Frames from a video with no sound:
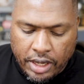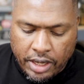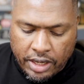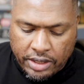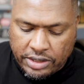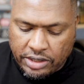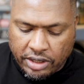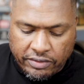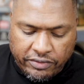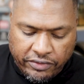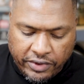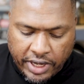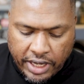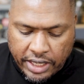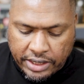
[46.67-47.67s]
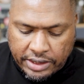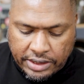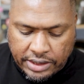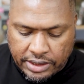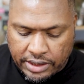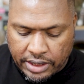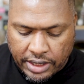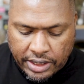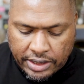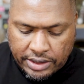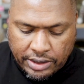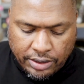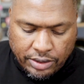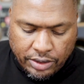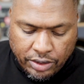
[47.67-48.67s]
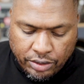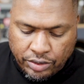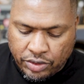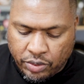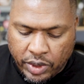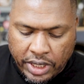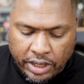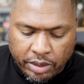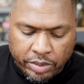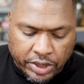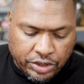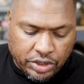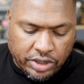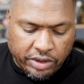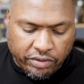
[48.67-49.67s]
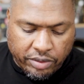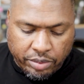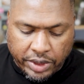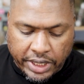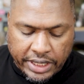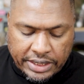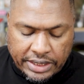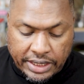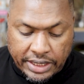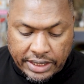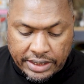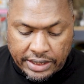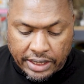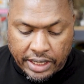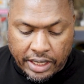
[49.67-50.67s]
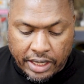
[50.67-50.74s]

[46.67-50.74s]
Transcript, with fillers: Uh, it's on Fox, it's on Newsweek, a bunch of different places.